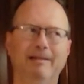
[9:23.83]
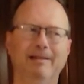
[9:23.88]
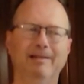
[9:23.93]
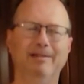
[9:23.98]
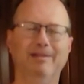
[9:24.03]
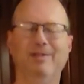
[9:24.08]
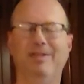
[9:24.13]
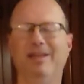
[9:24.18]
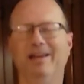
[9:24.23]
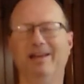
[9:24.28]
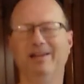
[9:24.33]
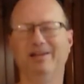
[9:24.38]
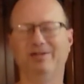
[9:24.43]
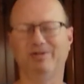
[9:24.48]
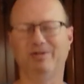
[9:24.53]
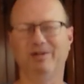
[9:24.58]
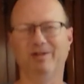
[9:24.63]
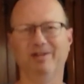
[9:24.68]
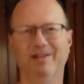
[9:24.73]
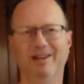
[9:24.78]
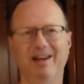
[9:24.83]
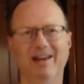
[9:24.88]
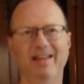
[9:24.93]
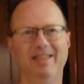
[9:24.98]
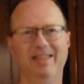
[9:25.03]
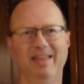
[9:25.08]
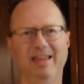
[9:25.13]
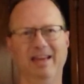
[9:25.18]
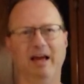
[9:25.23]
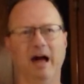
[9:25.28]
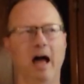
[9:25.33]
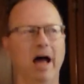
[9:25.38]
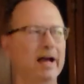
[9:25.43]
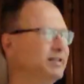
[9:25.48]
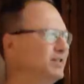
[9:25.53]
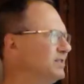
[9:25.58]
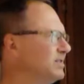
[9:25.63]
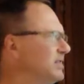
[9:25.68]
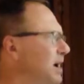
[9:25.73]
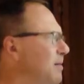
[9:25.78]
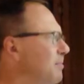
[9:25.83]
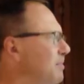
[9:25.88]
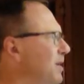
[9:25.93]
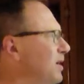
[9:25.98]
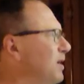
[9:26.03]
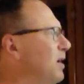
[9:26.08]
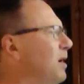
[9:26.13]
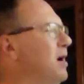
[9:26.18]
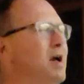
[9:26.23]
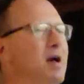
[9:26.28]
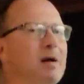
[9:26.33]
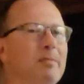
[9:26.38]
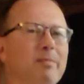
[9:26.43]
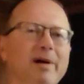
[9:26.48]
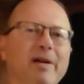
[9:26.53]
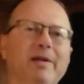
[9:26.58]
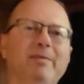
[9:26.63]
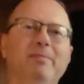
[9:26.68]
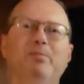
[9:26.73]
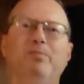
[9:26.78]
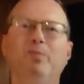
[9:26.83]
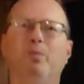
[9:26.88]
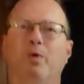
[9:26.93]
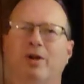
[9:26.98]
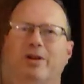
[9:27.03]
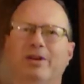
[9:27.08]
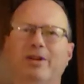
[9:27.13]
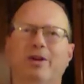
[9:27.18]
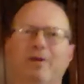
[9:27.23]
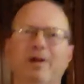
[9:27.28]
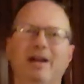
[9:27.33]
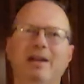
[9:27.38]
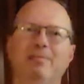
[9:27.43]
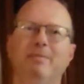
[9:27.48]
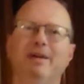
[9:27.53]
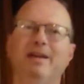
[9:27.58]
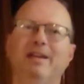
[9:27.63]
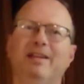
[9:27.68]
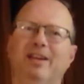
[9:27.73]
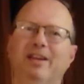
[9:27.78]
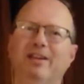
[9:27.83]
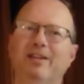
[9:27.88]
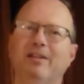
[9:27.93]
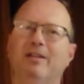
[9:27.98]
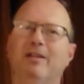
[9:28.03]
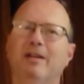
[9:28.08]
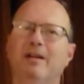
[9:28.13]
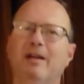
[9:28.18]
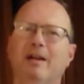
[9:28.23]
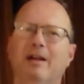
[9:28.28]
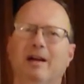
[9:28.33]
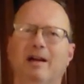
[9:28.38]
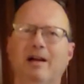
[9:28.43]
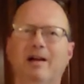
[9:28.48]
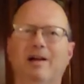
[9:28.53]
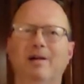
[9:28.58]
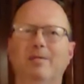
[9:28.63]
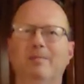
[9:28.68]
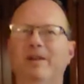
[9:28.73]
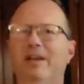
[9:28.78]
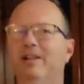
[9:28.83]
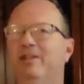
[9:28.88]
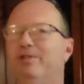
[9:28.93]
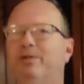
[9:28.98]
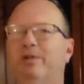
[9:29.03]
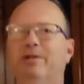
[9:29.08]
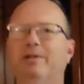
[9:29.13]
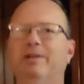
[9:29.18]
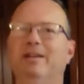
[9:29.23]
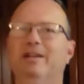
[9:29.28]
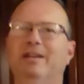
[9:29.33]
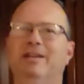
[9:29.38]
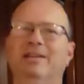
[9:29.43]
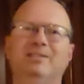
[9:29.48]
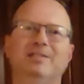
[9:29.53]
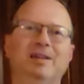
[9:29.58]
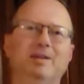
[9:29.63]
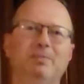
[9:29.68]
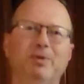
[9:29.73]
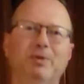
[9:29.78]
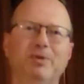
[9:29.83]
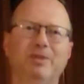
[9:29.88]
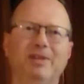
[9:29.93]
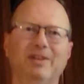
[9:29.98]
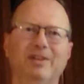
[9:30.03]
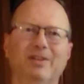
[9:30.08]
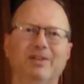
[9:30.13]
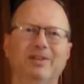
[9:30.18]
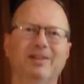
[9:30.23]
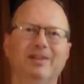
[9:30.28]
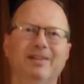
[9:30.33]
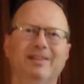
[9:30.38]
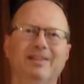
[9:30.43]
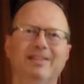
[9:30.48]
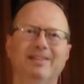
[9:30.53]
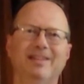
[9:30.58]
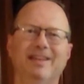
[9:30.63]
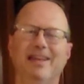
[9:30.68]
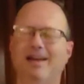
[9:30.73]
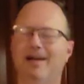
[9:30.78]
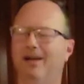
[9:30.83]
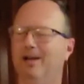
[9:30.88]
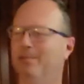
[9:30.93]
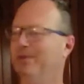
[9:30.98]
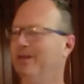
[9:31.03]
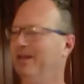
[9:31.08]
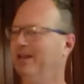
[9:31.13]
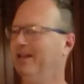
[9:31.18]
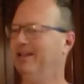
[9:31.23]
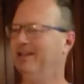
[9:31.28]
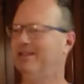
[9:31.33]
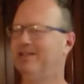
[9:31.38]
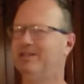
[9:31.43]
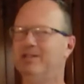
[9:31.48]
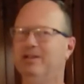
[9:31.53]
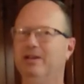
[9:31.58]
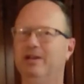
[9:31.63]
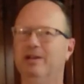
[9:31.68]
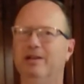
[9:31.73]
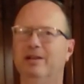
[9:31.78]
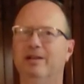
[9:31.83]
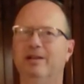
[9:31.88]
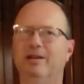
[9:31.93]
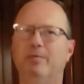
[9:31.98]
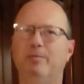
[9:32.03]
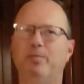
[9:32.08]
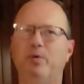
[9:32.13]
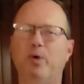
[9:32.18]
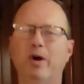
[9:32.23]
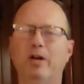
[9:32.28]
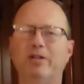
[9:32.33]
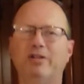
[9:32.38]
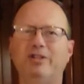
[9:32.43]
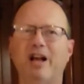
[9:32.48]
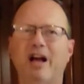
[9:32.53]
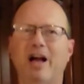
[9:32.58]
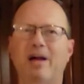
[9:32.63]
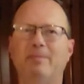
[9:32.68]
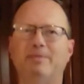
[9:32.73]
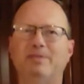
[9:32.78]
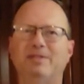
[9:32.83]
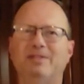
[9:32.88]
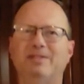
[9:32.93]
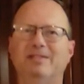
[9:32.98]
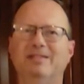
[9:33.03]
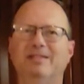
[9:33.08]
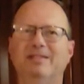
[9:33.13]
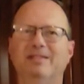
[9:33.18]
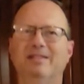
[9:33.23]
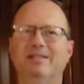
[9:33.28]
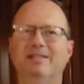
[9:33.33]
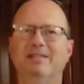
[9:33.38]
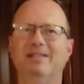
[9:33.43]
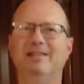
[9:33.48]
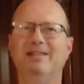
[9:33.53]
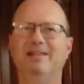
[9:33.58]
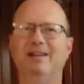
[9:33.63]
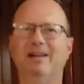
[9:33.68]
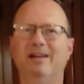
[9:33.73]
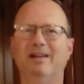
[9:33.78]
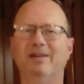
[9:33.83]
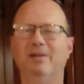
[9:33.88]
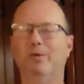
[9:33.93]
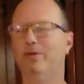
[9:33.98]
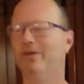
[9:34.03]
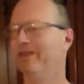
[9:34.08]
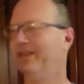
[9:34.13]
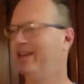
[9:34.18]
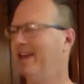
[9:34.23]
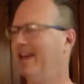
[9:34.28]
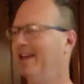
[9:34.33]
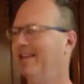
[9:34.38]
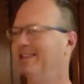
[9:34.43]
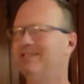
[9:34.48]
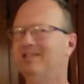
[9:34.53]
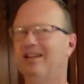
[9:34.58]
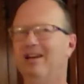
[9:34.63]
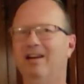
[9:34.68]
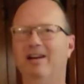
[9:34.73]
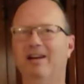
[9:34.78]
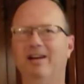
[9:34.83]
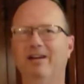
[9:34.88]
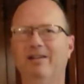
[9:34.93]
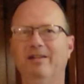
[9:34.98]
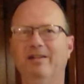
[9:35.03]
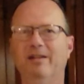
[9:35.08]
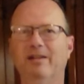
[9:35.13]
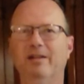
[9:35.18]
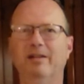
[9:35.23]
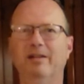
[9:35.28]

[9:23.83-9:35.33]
I don't think it shrunk. I think I just got bigger. But we're going to go ahead and make dinner. Um, it's really a simple dinner. Um, it's pork chops uh, on the cast iron,